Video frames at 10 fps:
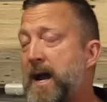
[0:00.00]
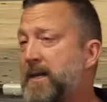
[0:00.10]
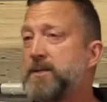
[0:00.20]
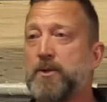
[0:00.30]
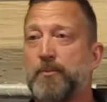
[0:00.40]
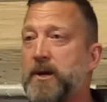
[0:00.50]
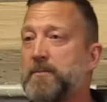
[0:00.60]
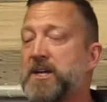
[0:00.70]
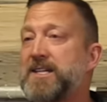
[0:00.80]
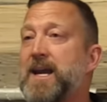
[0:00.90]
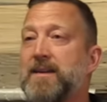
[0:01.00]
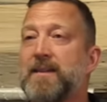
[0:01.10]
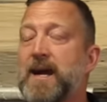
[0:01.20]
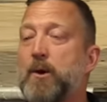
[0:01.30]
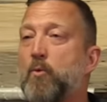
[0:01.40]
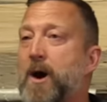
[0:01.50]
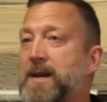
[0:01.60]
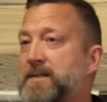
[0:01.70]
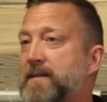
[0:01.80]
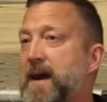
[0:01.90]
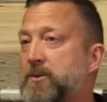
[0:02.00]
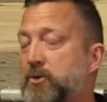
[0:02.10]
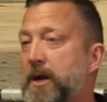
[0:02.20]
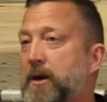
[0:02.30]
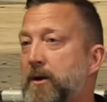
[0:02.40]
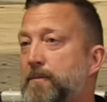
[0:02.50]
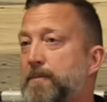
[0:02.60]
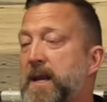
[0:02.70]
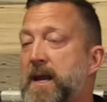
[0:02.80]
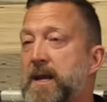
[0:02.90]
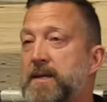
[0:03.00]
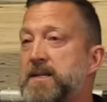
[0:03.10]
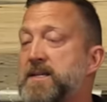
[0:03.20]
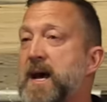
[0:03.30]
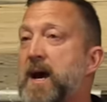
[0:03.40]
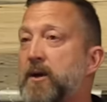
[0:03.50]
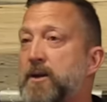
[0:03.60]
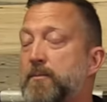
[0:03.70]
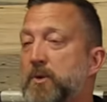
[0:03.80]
I can do pretty much anything I want to that trigger and it's not gonna